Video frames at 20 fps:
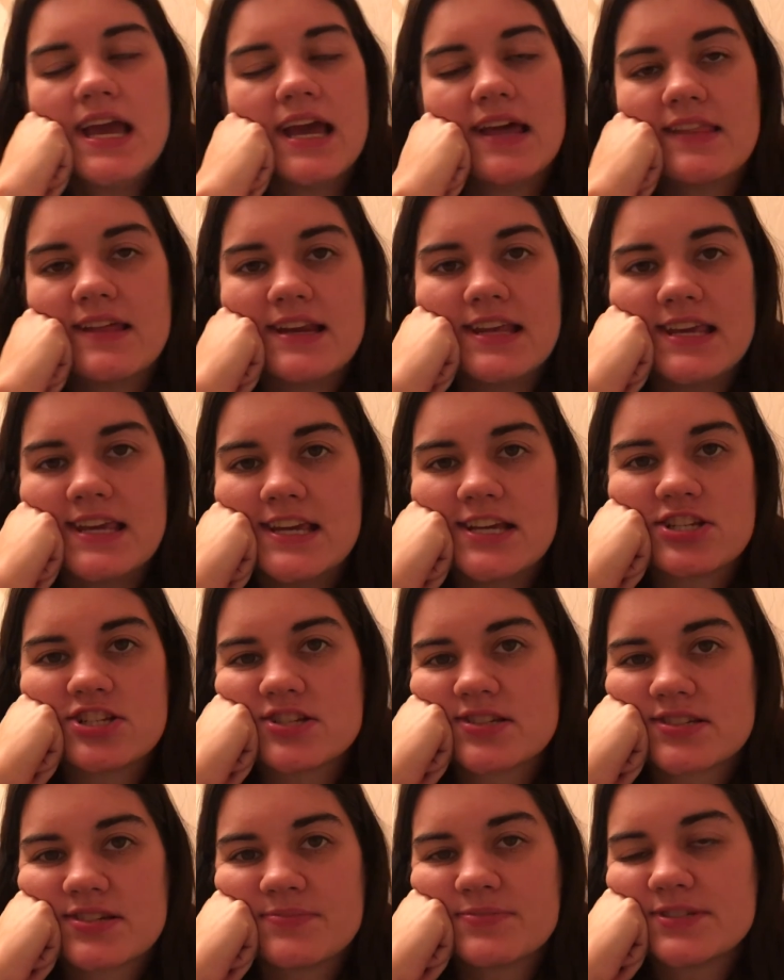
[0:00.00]
and then he
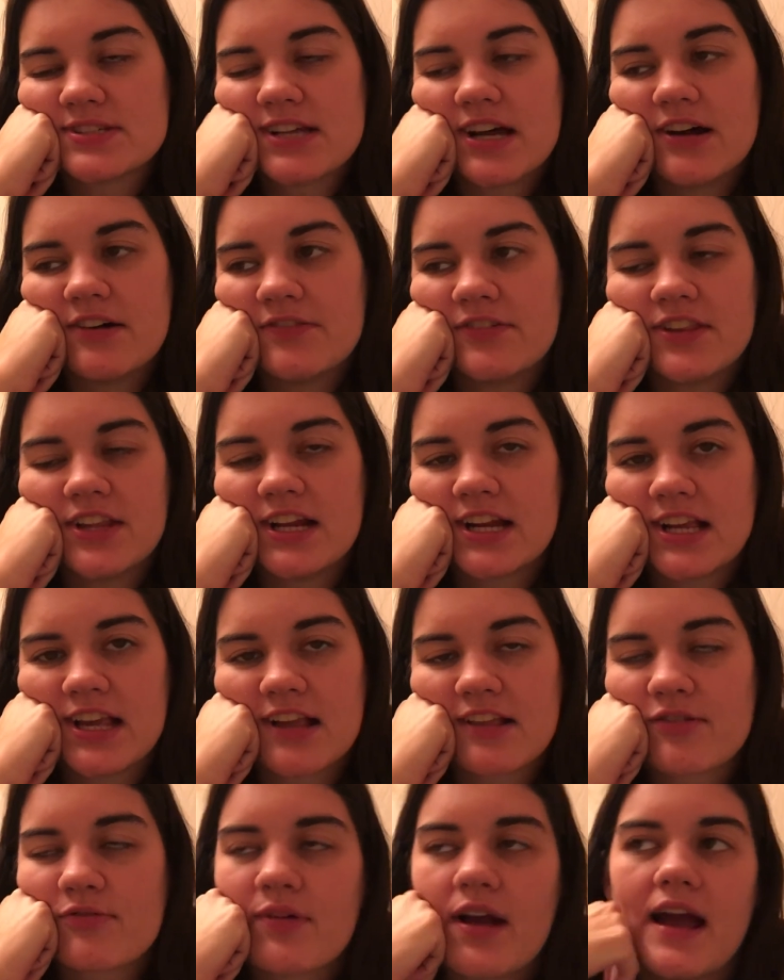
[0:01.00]
itches himself, and then it
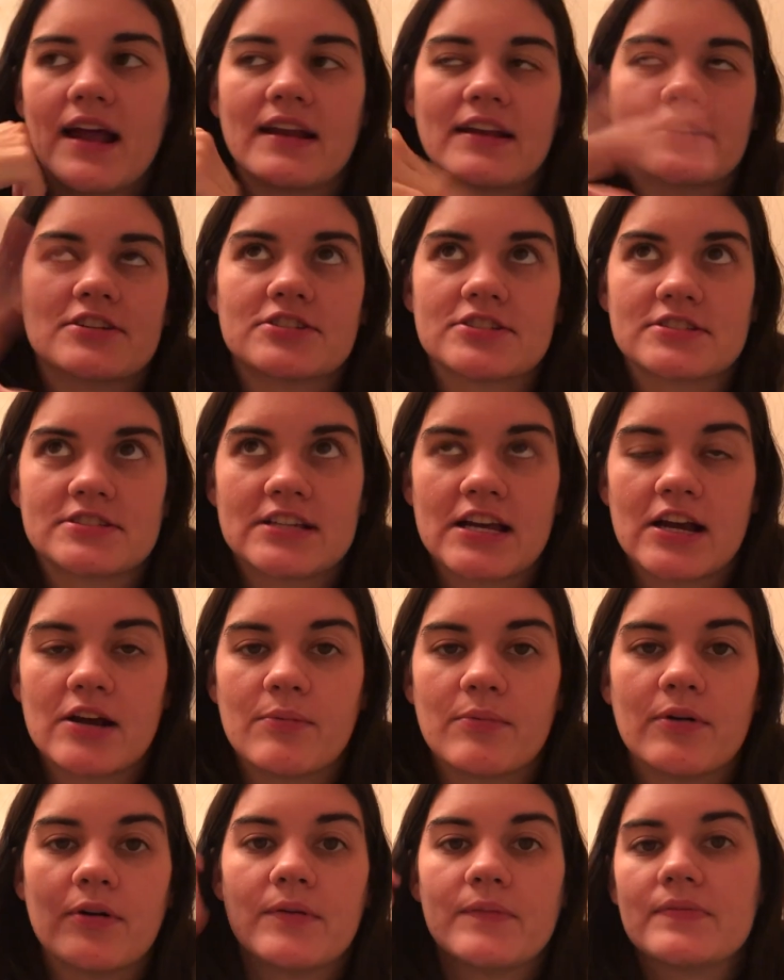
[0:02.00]
gets red, and it's just
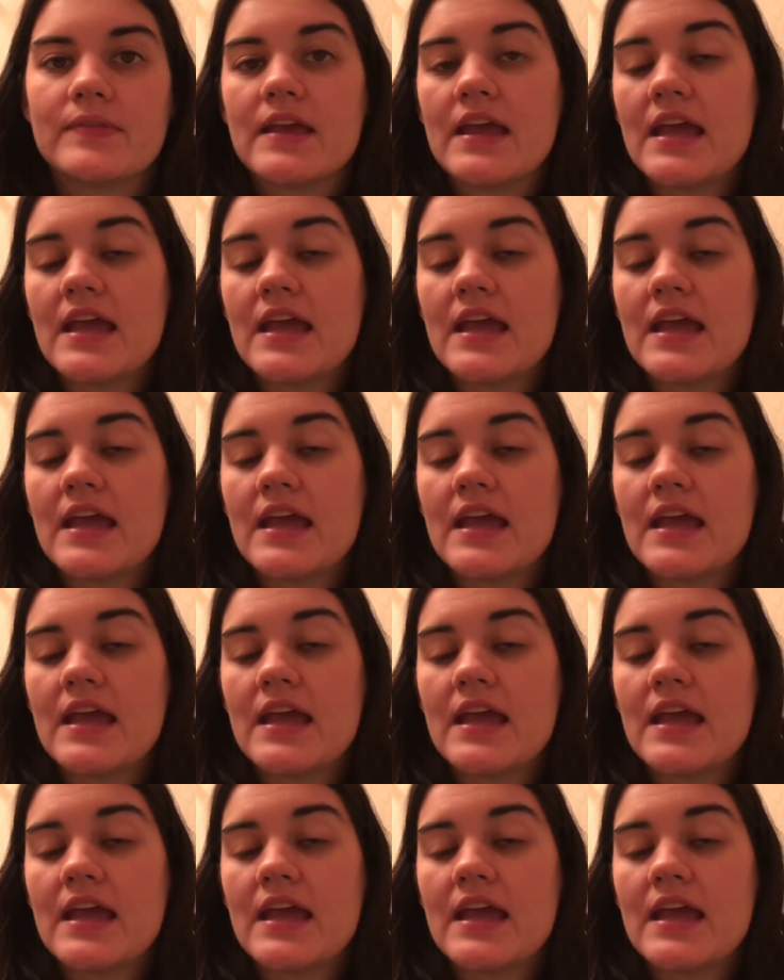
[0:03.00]
terrible.